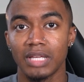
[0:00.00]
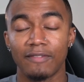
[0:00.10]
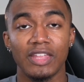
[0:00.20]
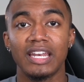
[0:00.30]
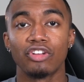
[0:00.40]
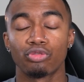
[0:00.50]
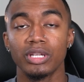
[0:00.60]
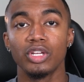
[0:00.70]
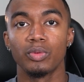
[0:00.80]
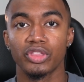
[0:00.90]
if they didn't
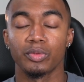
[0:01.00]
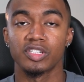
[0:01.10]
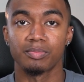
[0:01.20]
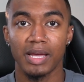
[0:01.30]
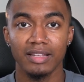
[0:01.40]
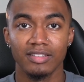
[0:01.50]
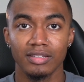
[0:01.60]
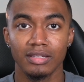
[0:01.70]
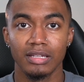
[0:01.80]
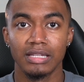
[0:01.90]
treat you with the respect
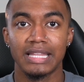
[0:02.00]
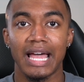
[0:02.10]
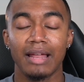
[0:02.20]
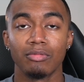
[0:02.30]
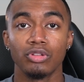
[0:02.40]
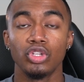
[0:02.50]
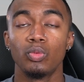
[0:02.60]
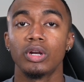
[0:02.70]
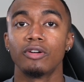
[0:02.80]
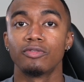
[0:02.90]
that you
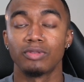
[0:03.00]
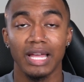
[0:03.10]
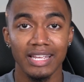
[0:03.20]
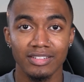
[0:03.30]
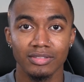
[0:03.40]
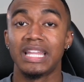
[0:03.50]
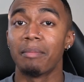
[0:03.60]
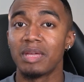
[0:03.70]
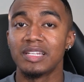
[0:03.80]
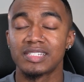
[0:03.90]
would have liked, that
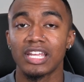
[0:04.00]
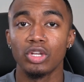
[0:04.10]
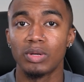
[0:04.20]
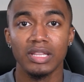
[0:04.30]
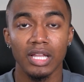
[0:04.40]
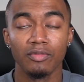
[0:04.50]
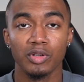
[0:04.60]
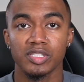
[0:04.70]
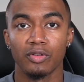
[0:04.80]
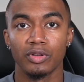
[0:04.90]
means that you didn't love
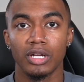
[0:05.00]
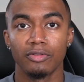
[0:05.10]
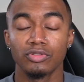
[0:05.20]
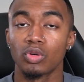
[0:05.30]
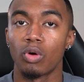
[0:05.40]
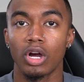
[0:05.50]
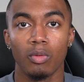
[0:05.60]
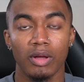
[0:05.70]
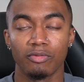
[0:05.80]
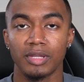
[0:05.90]
yourself enough to walk
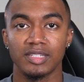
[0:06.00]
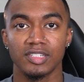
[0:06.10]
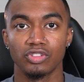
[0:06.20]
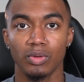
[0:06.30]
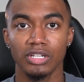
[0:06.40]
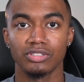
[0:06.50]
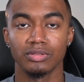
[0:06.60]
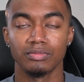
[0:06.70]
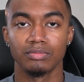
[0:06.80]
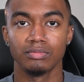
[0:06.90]
away from that
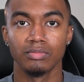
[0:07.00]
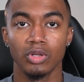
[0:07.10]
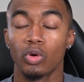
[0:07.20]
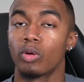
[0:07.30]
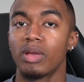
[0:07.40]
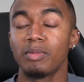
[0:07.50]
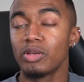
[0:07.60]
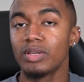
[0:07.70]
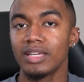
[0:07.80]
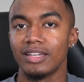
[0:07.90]
situation. Or maybe
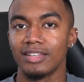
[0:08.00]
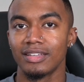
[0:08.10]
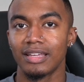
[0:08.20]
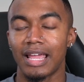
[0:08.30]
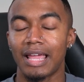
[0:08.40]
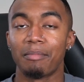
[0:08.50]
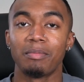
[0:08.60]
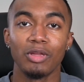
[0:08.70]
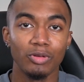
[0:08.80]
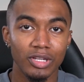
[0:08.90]
you did.
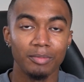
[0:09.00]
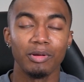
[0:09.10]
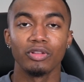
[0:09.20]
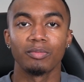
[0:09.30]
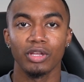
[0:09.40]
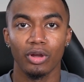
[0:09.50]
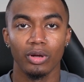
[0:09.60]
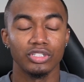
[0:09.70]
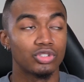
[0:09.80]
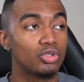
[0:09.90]
Maybe you did build up the
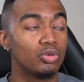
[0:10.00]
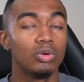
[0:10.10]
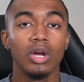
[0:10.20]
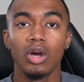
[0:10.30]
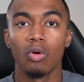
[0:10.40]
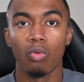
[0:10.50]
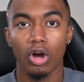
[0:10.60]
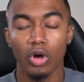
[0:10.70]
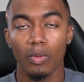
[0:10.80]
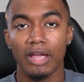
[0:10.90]
courage to
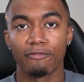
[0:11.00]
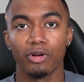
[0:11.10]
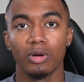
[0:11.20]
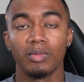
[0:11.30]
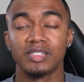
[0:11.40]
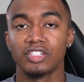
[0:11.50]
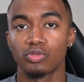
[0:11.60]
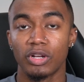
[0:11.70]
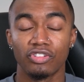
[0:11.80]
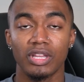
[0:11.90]
walk away from a
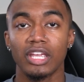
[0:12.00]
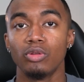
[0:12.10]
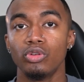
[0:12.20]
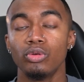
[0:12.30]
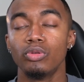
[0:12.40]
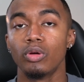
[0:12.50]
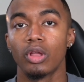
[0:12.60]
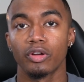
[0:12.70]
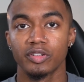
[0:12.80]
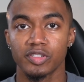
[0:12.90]
situation that you knew no
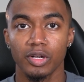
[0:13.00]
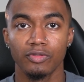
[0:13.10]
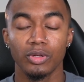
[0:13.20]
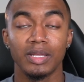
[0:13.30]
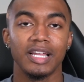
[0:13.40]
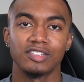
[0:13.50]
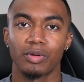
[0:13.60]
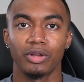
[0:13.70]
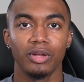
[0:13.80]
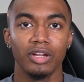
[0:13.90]
longer served you, and that's
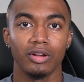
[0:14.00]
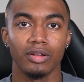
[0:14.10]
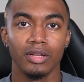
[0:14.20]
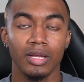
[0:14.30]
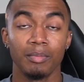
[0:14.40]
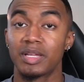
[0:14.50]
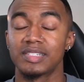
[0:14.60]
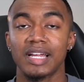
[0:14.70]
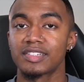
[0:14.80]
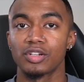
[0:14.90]
why you're here, because
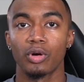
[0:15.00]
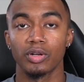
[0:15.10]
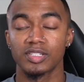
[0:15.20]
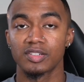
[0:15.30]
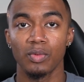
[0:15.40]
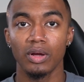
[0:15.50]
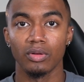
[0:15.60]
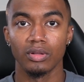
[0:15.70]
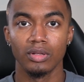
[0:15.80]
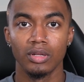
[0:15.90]
that still hurts as
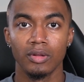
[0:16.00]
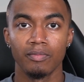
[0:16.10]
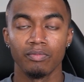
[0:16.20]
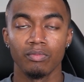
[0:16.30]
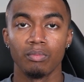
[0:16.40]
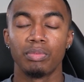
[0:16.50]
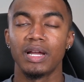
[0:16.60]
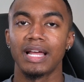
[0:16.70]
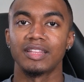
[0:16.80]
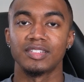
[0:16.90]
well.
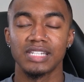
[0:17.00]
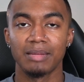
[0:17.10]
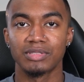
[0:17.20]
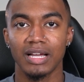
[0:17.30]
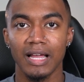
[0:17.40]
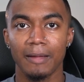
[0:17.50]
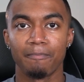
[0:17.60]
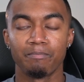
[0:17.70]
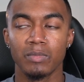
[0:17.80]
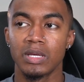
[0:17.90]
But at the same
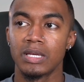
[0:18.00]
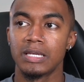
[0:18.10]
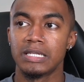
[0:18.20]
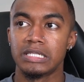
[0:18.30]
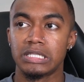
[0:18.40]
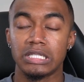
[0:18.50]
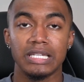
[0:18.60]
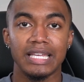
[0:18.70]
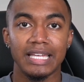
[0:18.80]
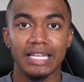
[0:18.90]
time,
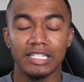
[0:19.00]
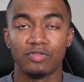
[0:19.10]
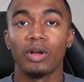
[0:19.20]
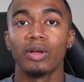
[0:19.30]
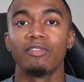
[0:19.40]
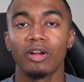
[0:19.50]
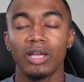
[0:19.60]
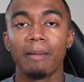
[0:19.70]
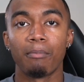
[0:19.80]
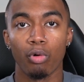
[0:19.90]
it's very,
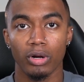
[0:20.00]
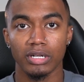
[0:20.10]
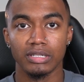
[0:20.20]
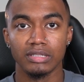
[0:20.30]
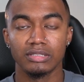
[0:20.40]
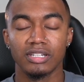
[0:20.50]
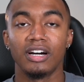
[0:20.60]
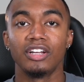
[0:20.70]
very important to